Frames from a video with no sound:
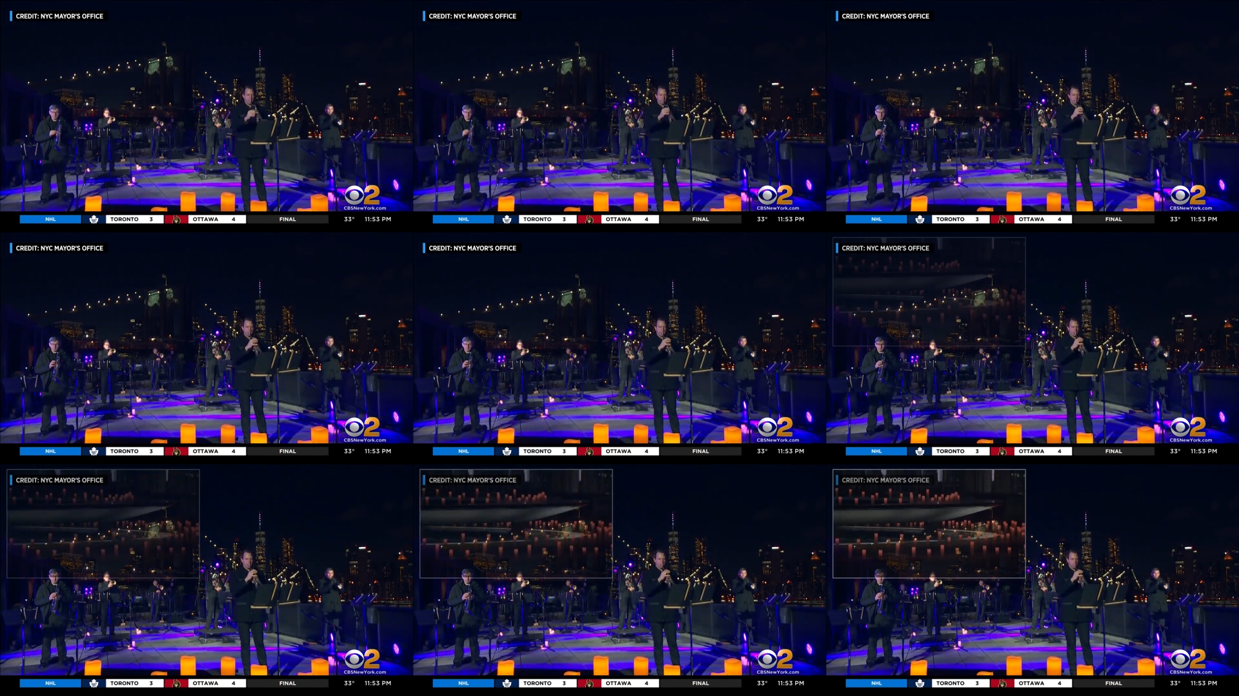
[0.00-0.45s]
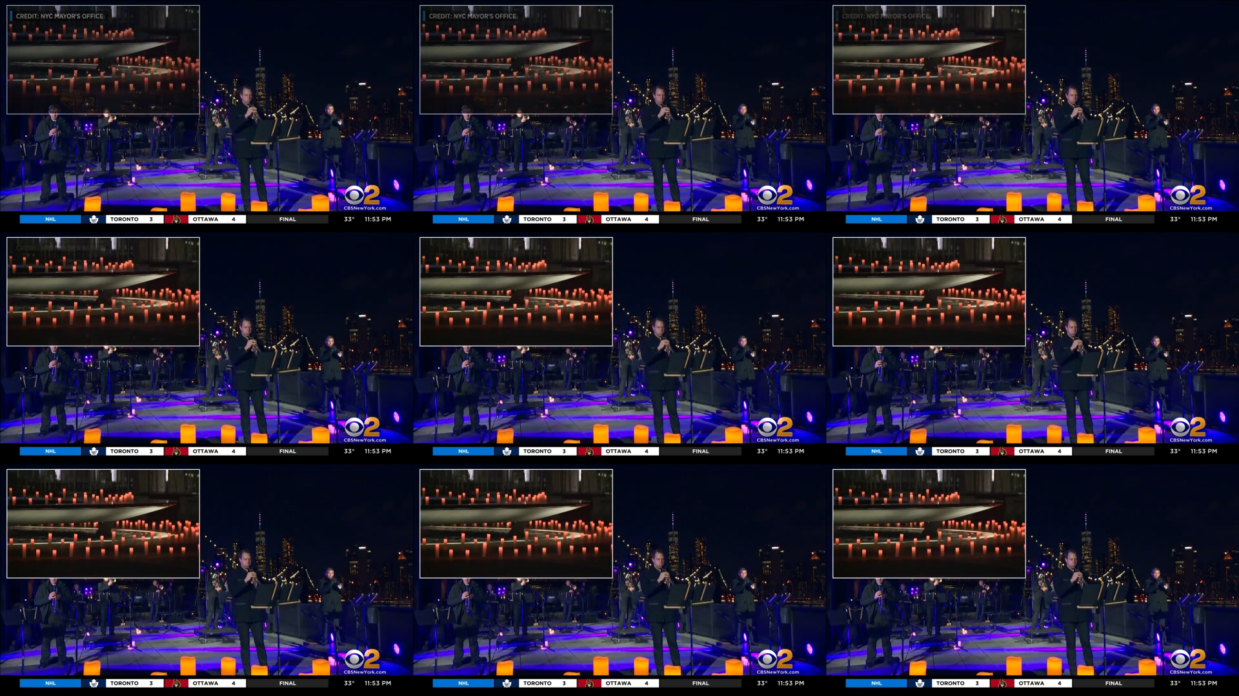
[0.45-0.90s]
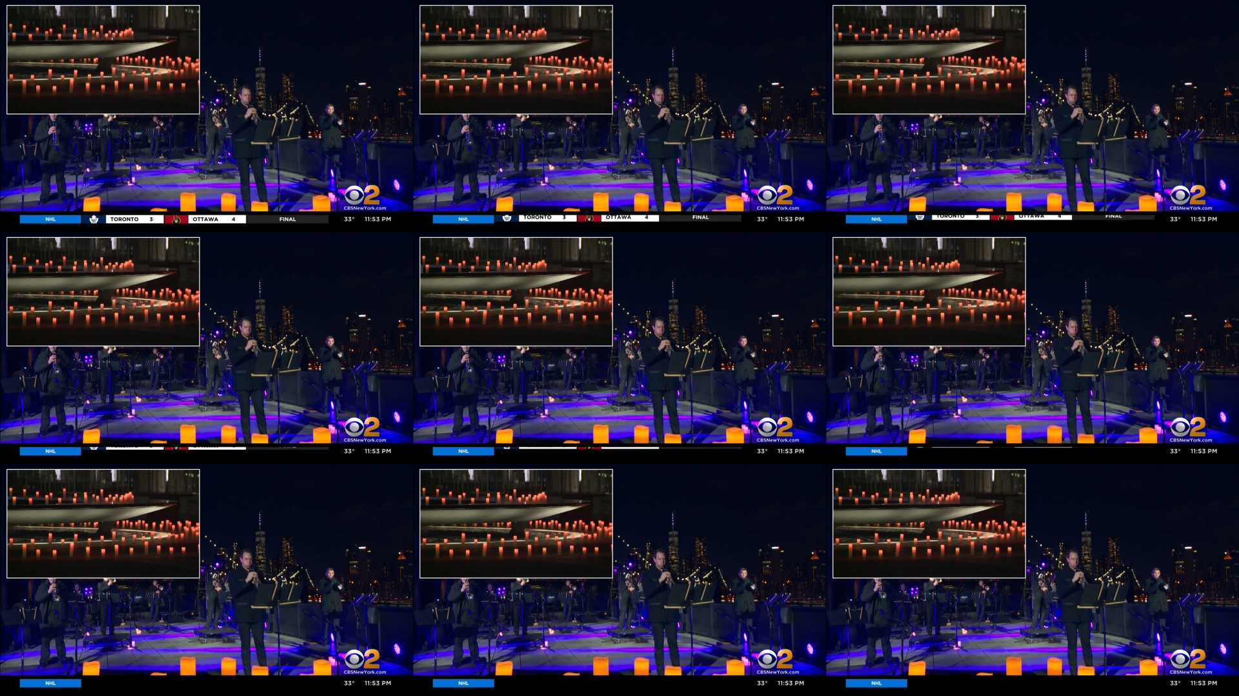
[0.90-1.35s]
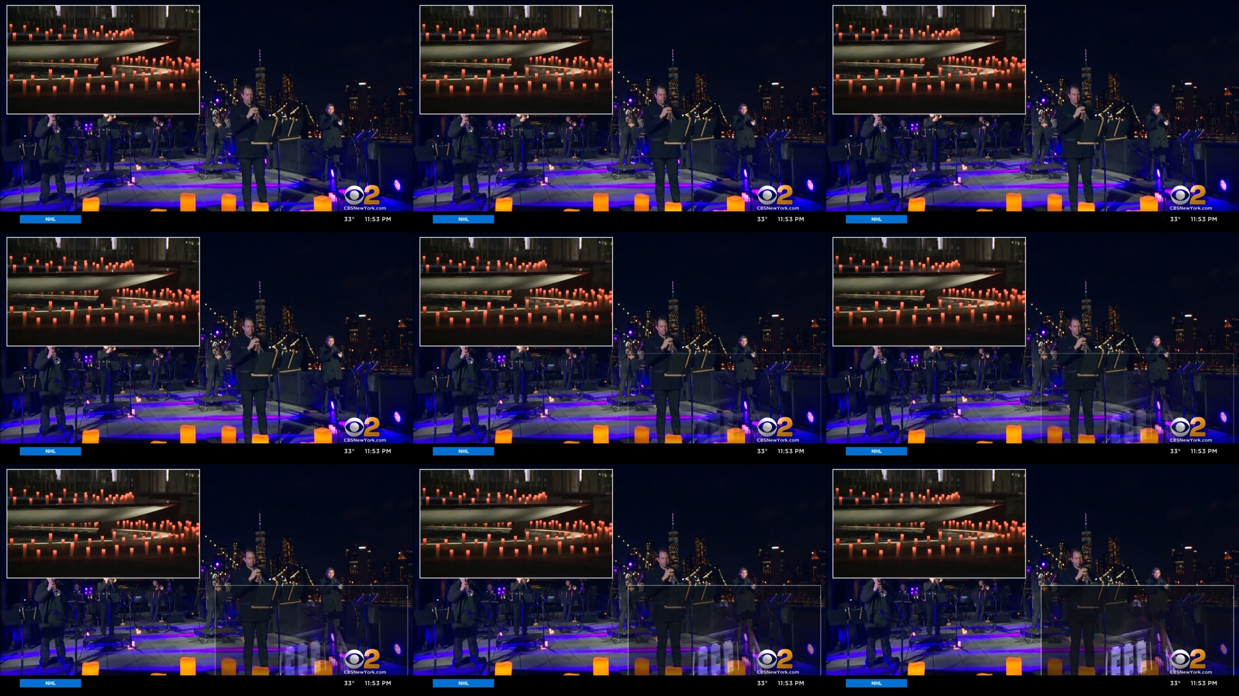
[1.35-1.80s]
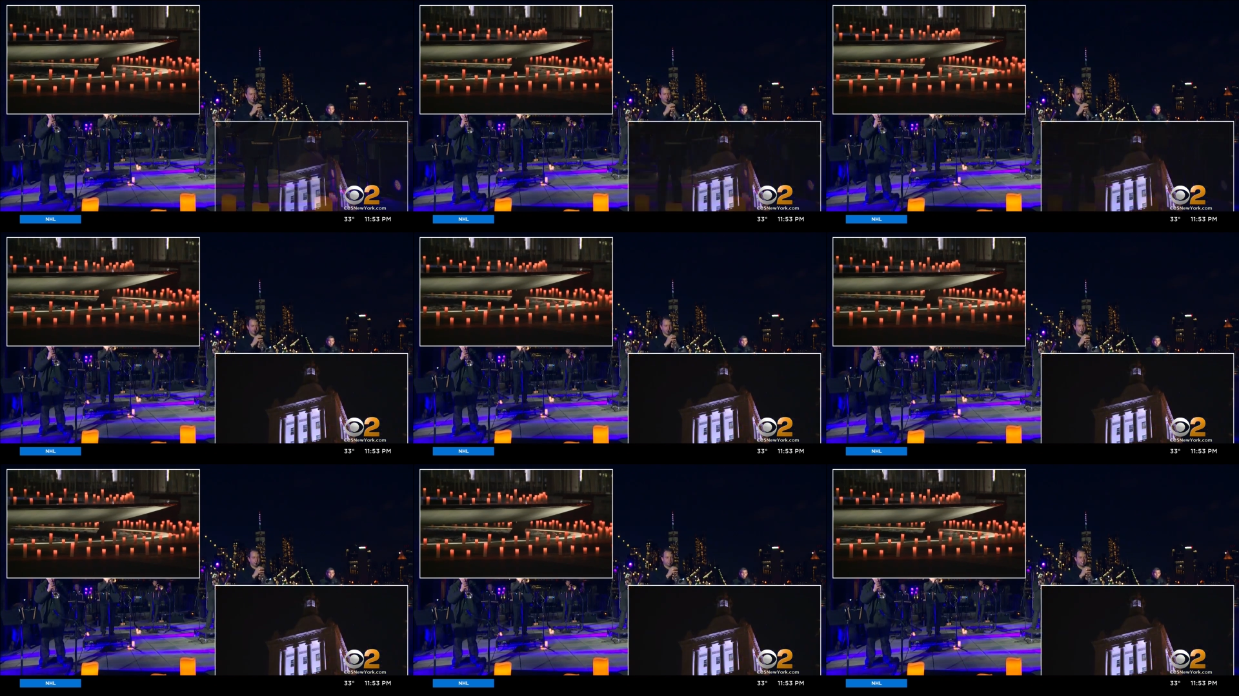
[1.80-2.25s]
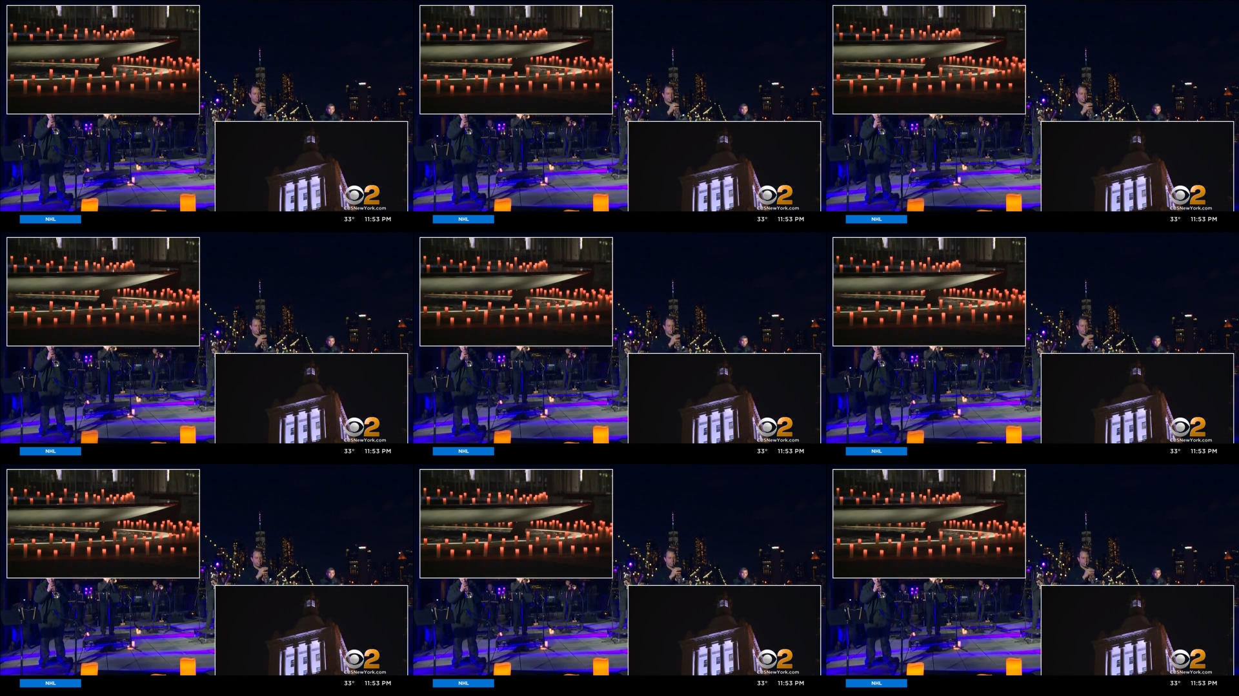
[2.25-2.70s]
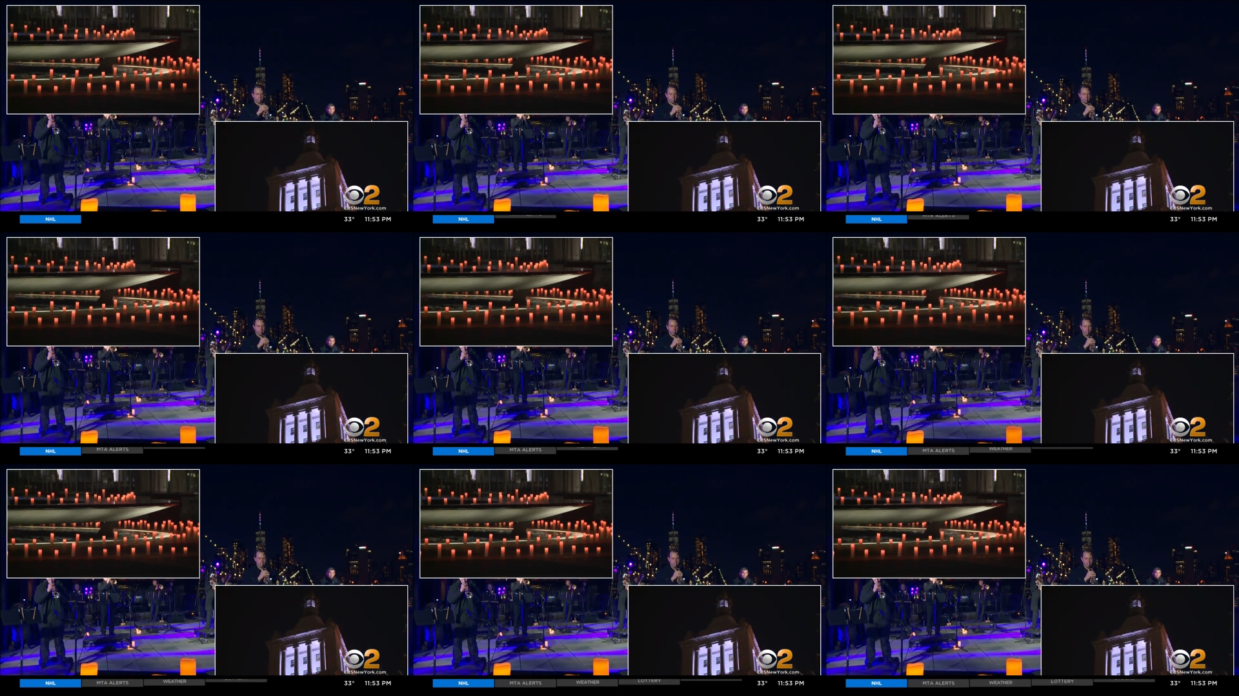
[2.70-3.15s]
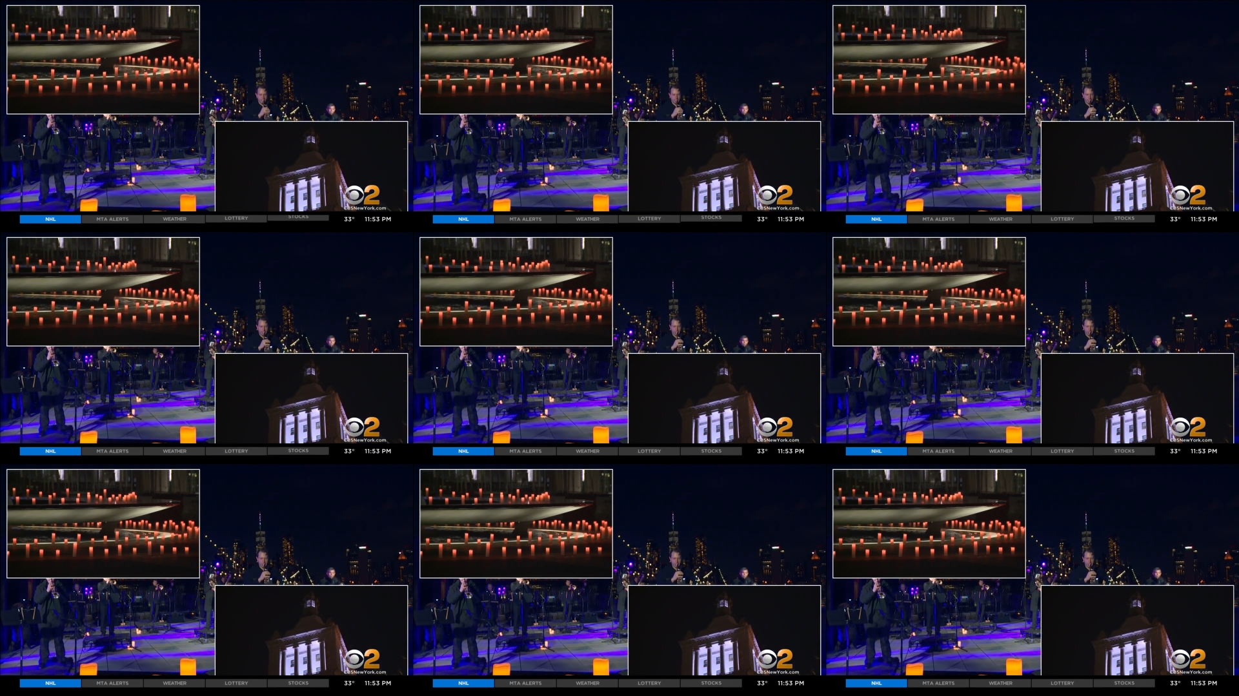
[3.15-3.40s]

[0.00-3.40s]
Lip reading: (no speaker visible)